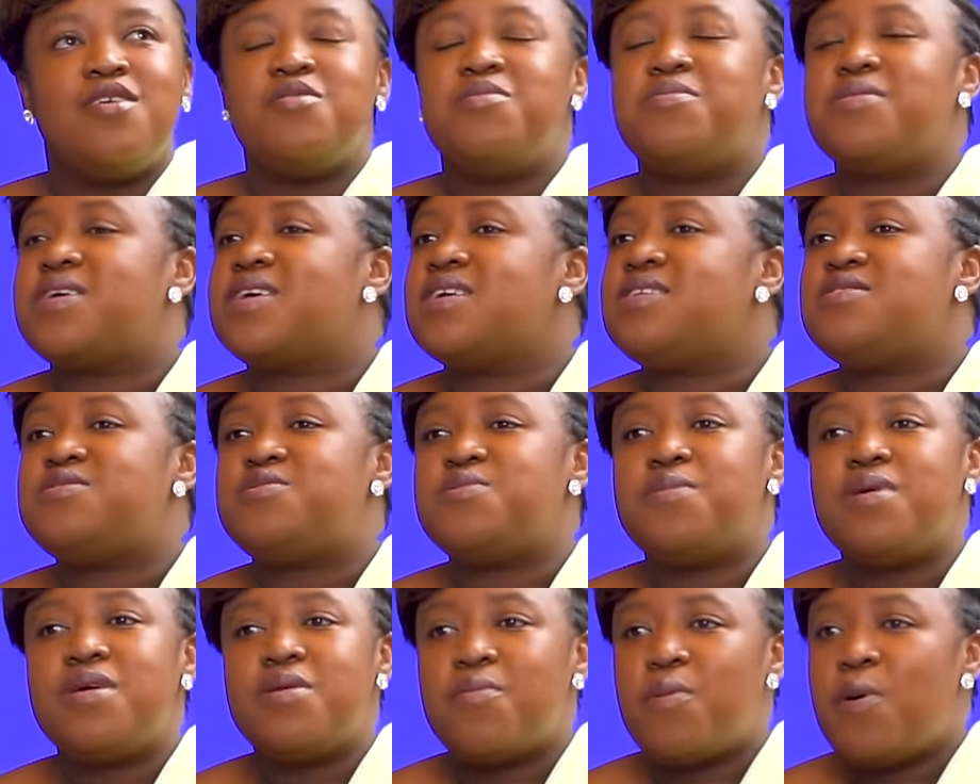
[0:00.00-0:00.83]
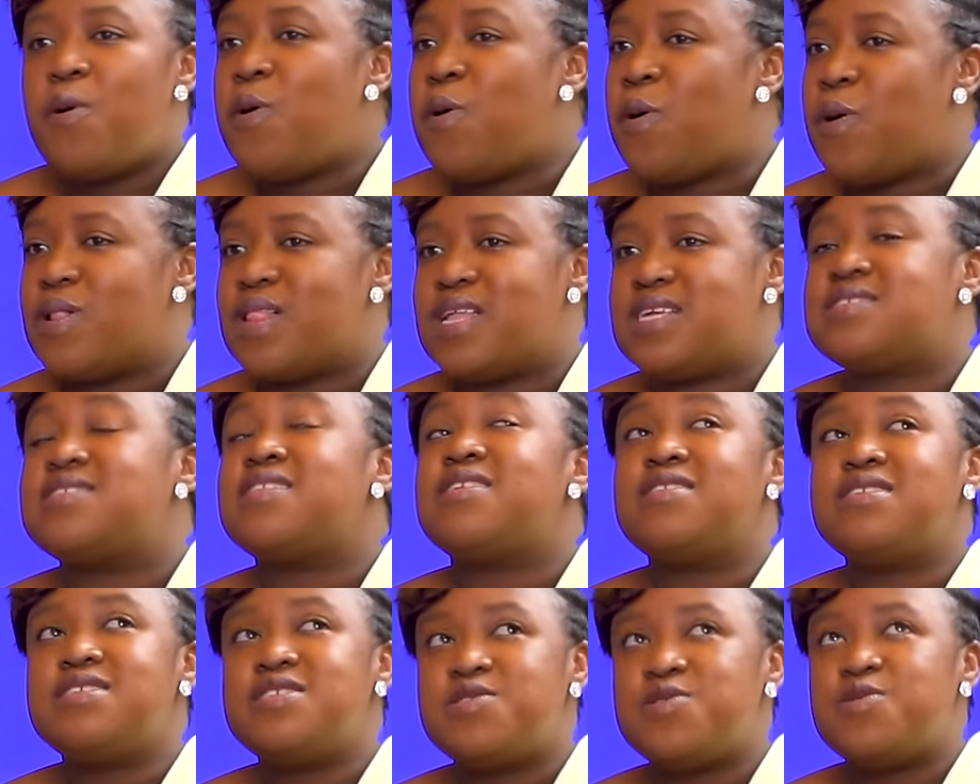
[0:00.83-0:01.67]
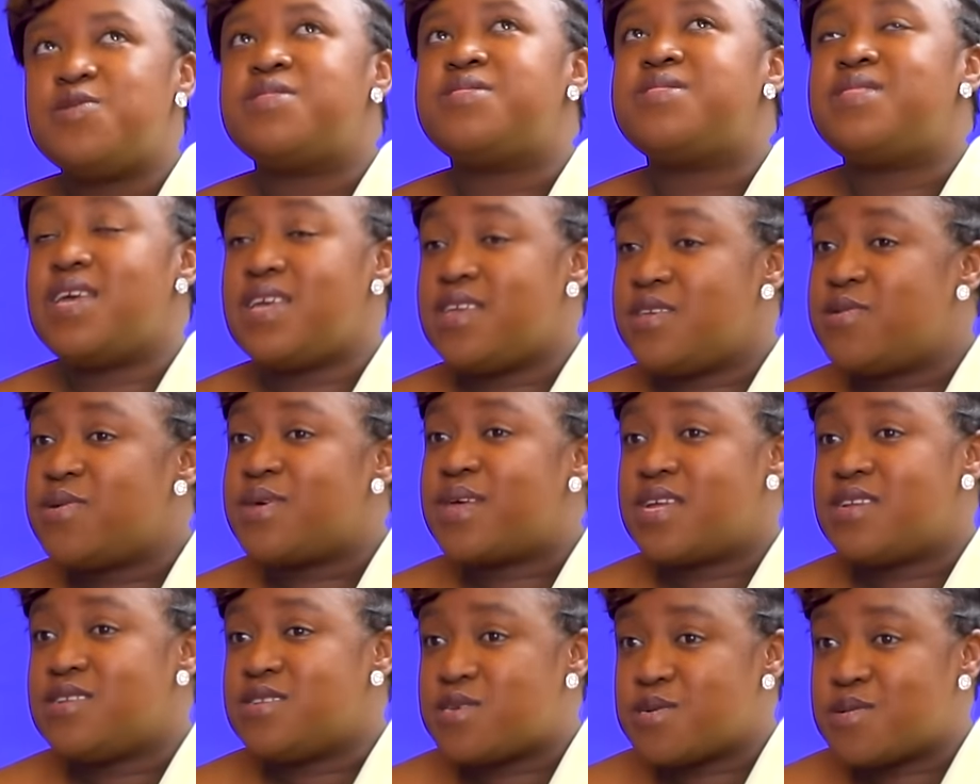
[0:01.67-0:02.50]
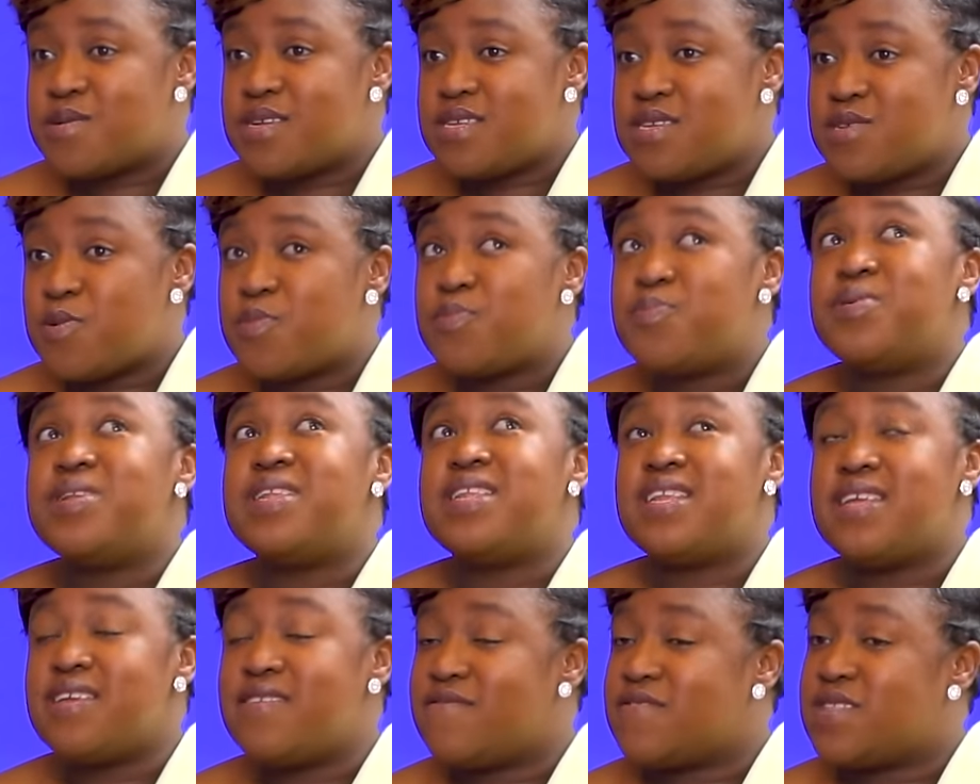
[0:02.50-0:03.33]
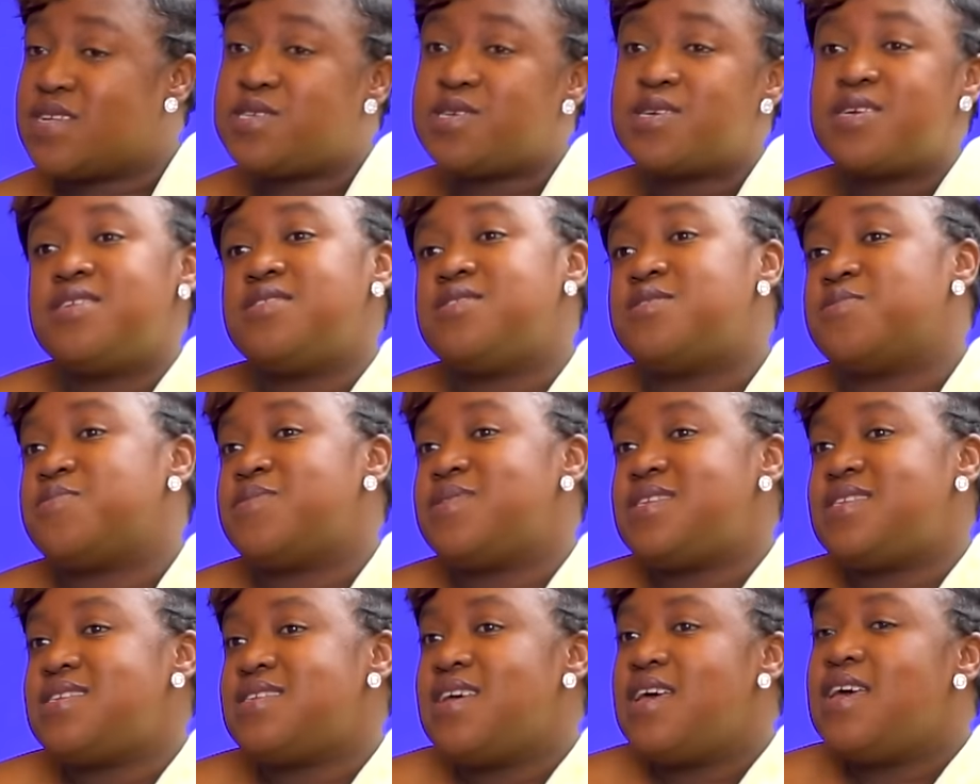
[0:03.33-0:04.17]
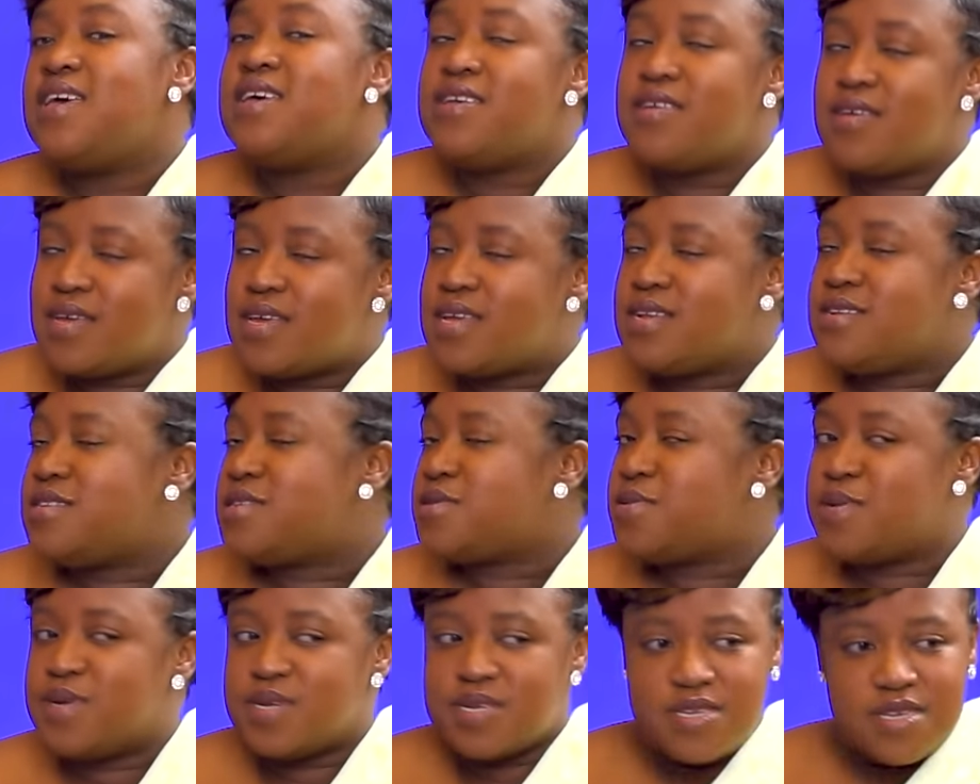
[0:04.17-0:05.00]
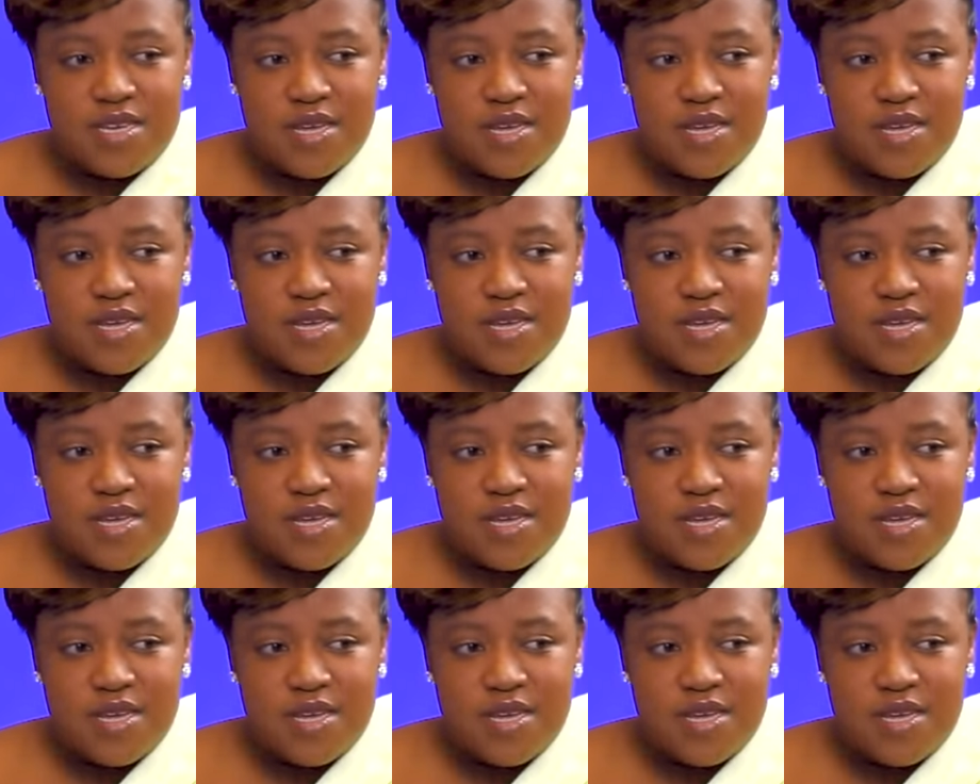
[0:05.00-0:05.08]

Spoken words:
You can do it all. As long as you think you can do it or believe that you can do it, you can do it.